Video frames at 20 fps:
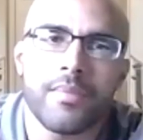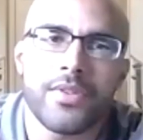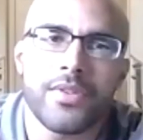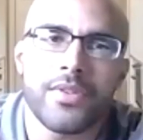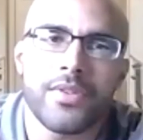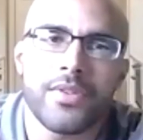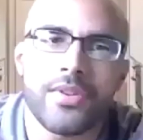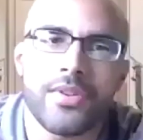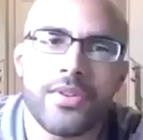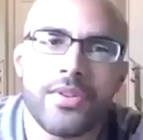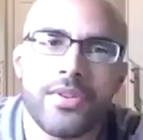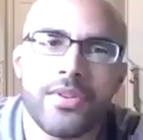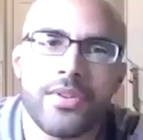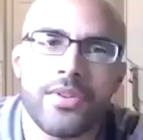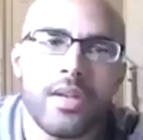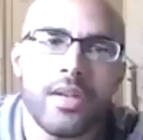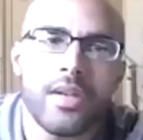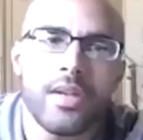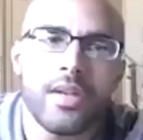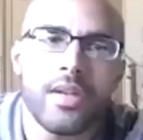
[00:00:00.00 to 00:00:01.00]
So
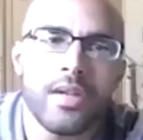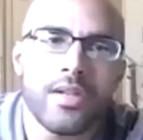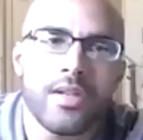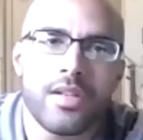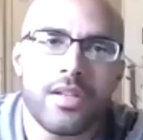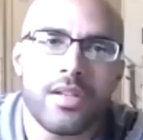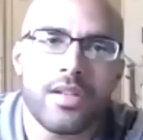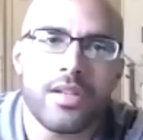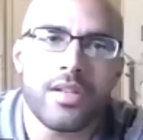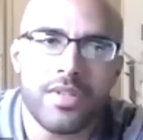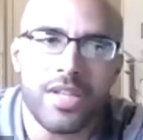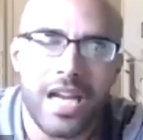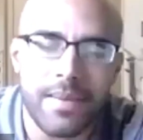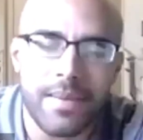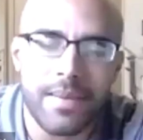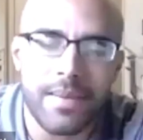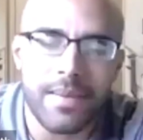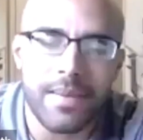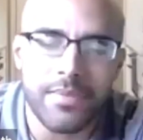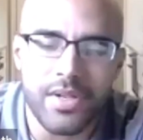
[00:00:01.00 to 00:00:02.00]

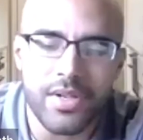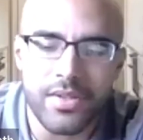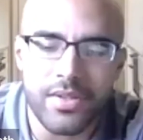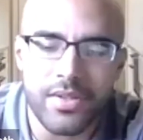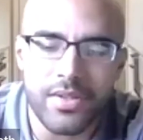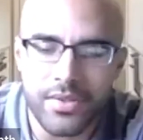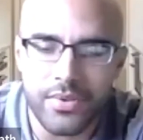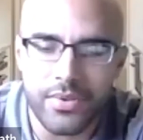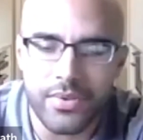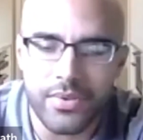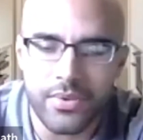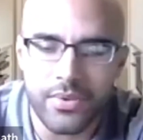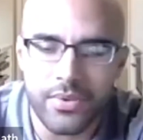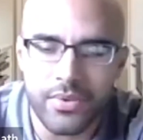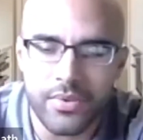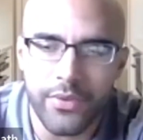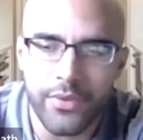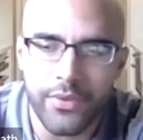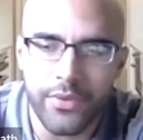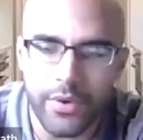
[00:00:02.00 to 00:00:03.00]
sometimes
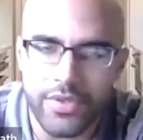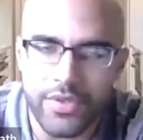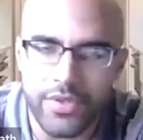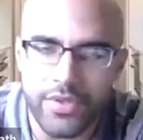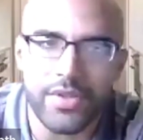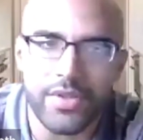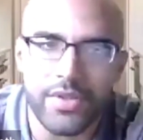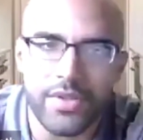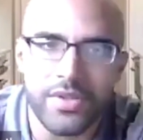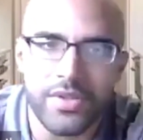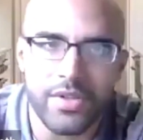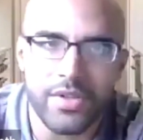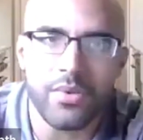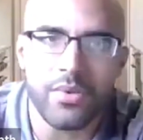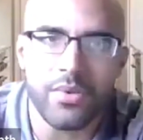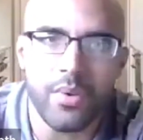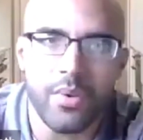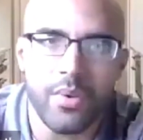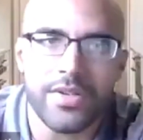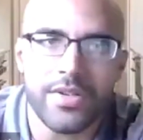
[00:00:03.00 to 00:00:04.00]
there is a
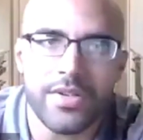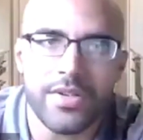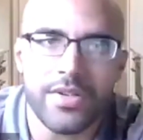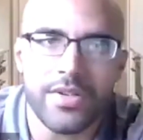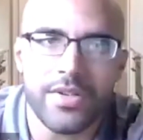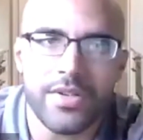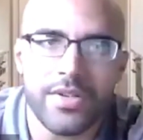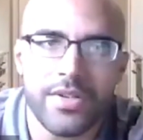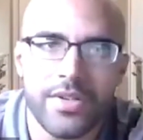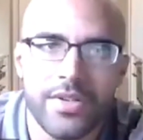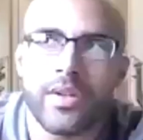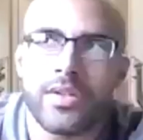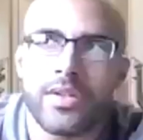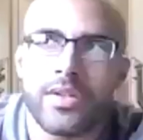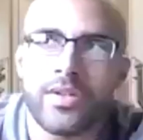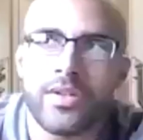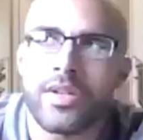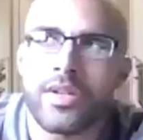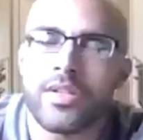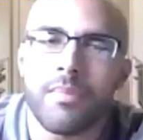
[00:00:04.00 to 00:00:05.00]
situation where it's
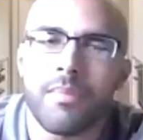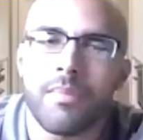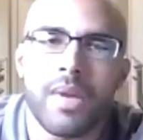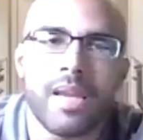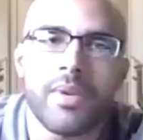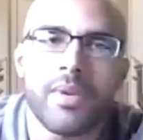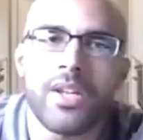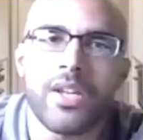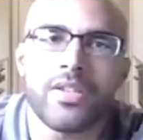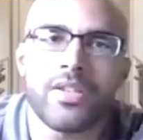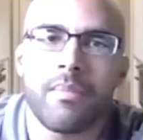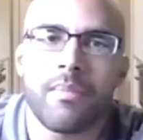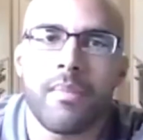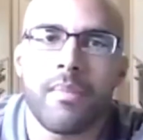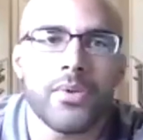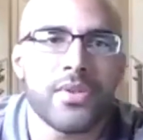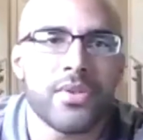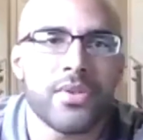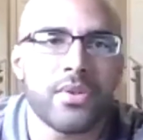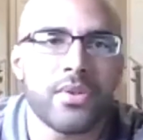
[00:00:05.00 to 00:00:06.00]
just maybe it's an
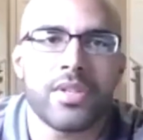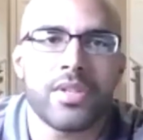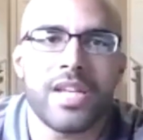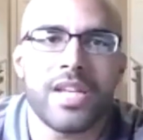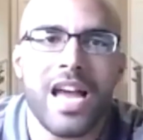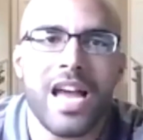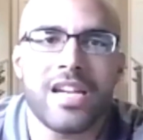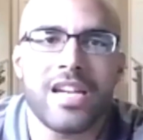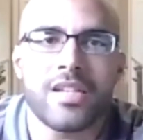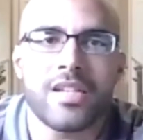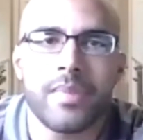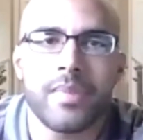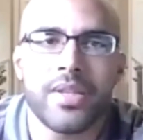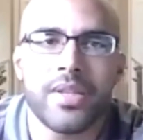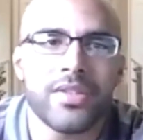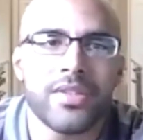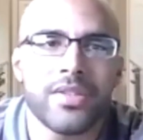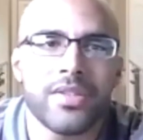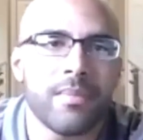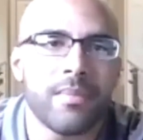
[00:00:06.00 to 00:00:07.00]
emotional
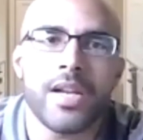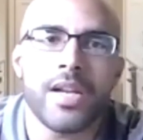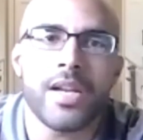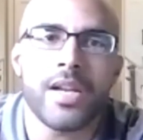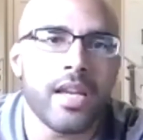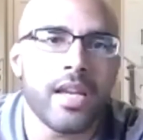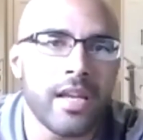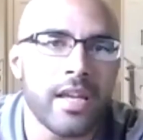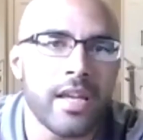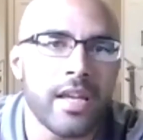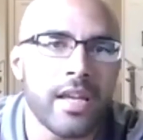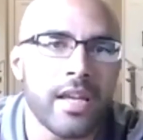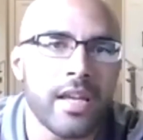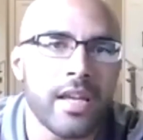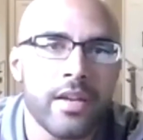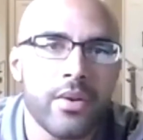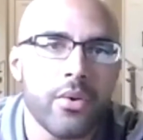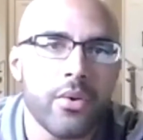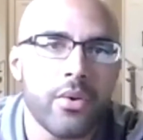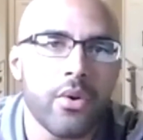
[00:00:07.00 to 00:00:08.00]
attachment to money,
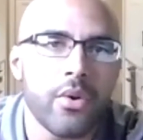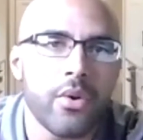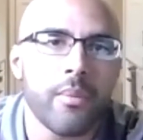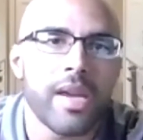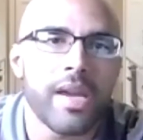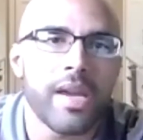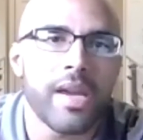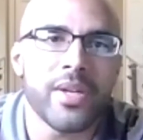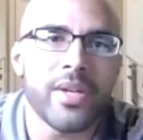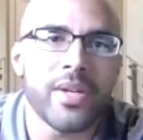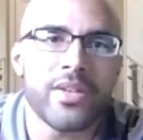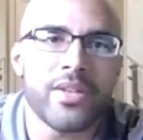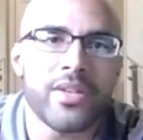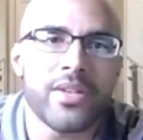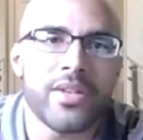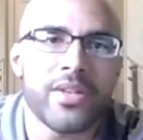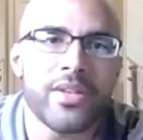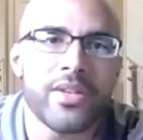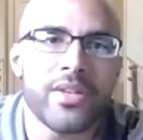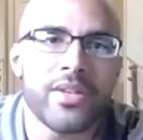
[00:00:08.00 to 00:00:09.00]
or maybe it's
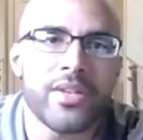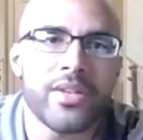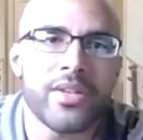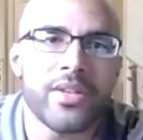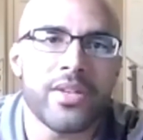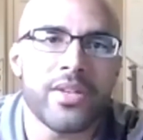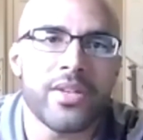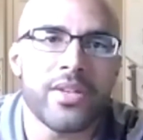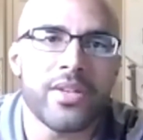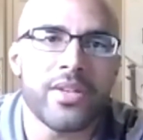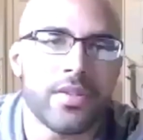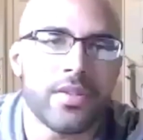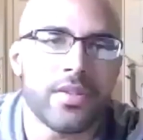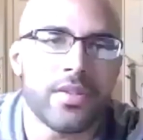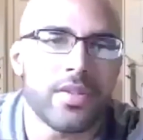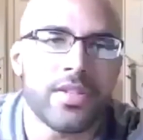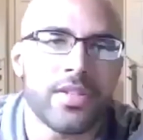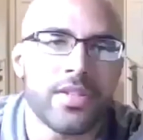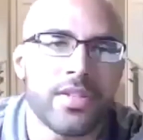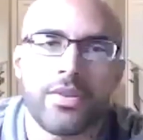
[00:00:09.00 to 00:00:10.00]
just a
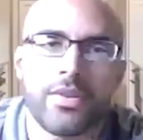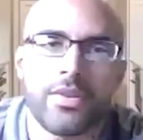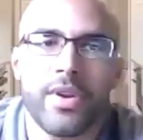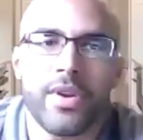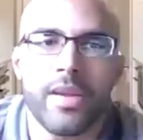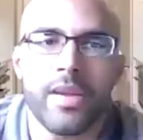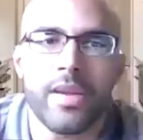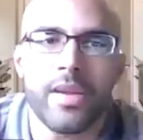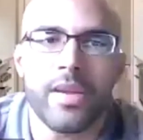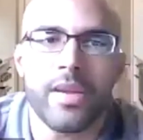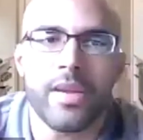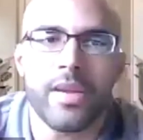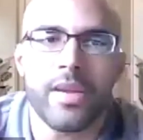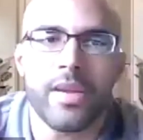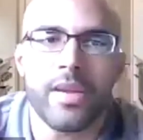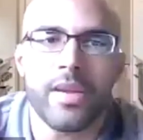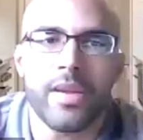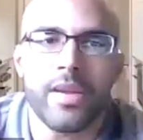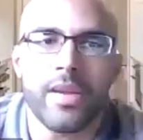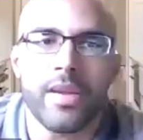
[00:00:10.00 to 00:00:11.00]
disagreement
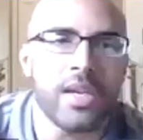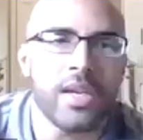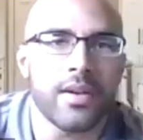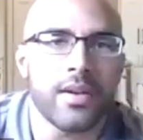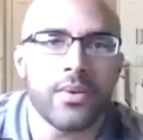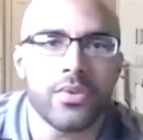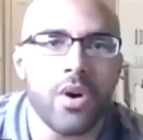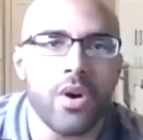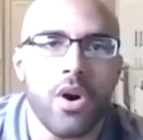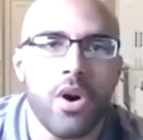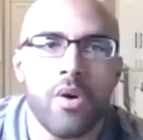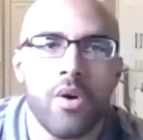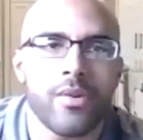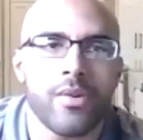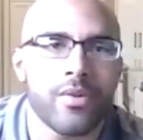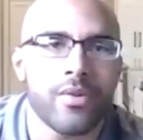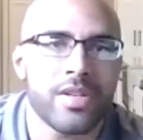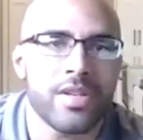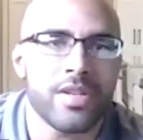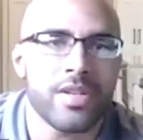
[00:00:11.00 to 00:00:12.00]
between two
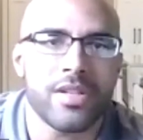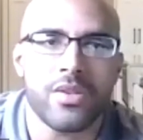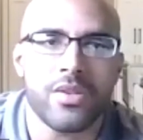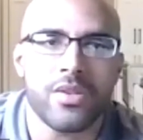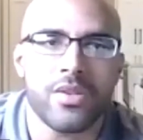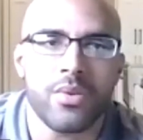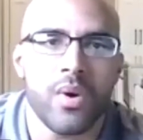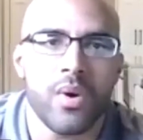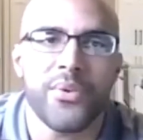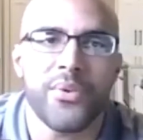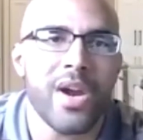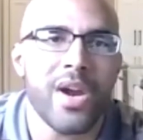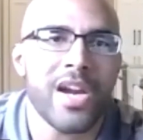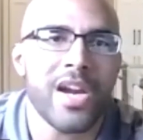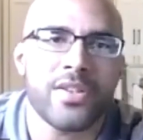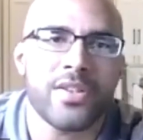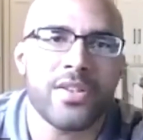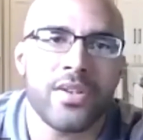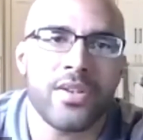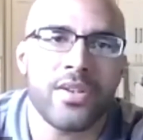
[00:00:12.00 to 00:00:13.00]
homeowners as to what
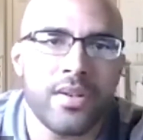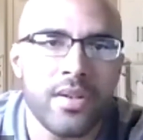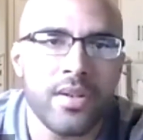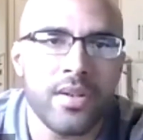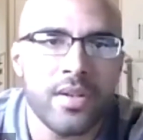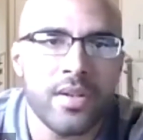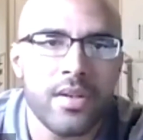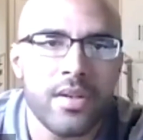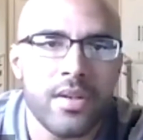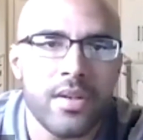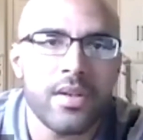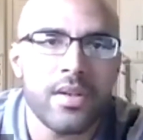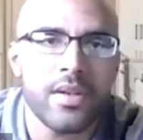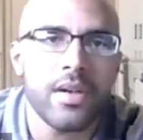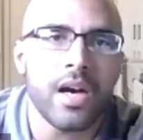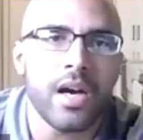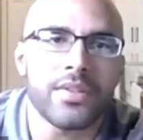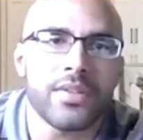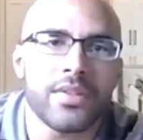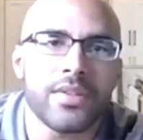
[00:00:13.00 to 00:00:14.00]
direction
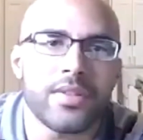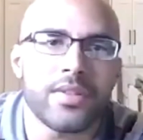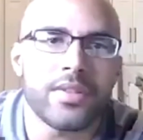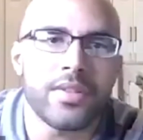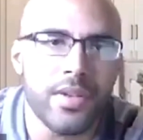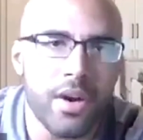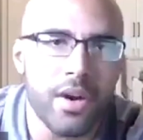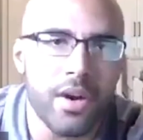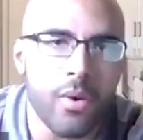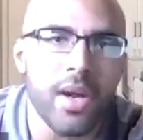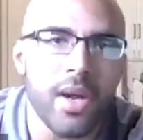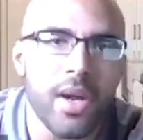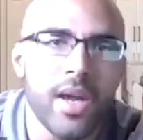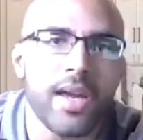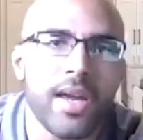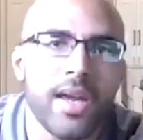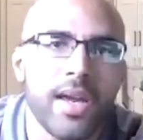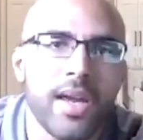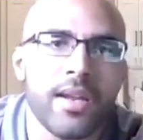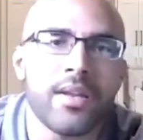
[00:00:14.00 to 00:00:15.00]
to go in.